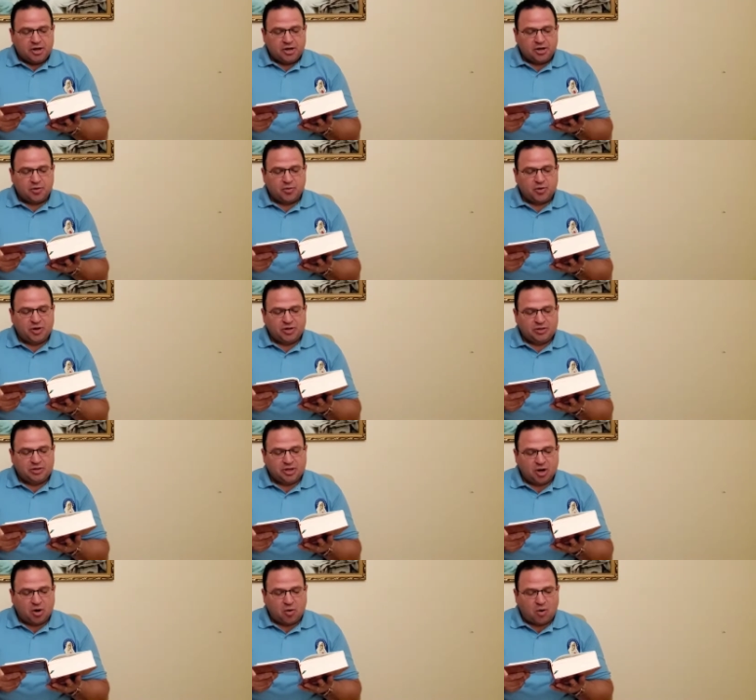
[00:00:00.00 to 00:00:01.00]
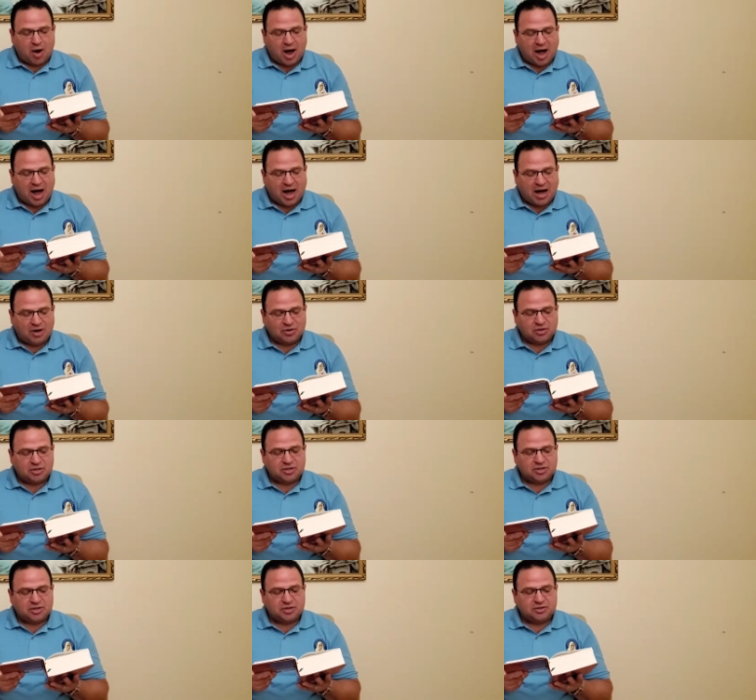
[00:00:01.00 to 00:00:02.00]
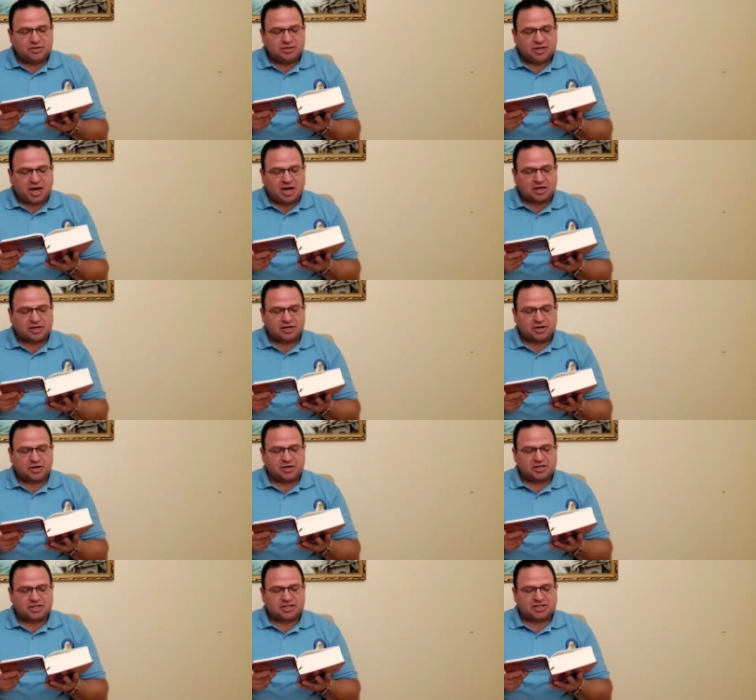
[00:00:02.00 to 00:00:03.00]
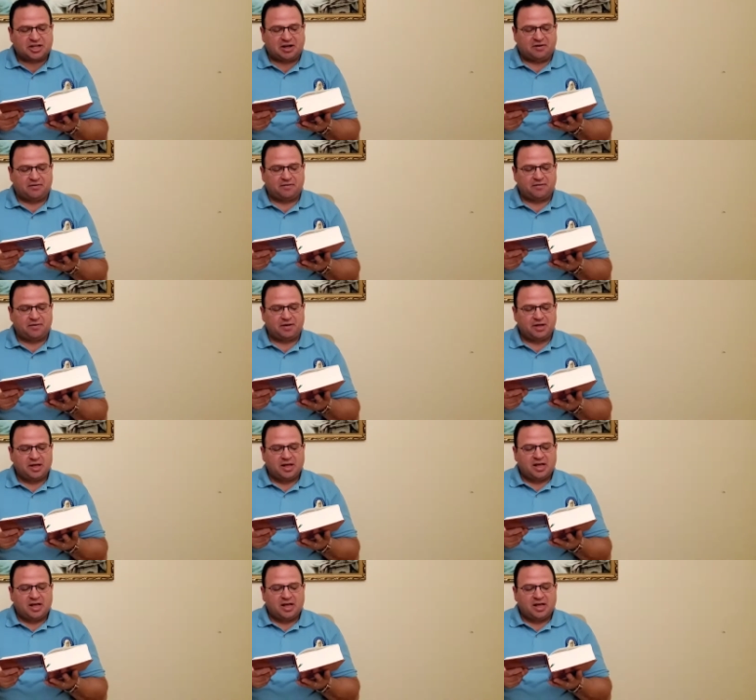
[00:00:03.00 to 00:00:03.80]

you will know how to conduct yourself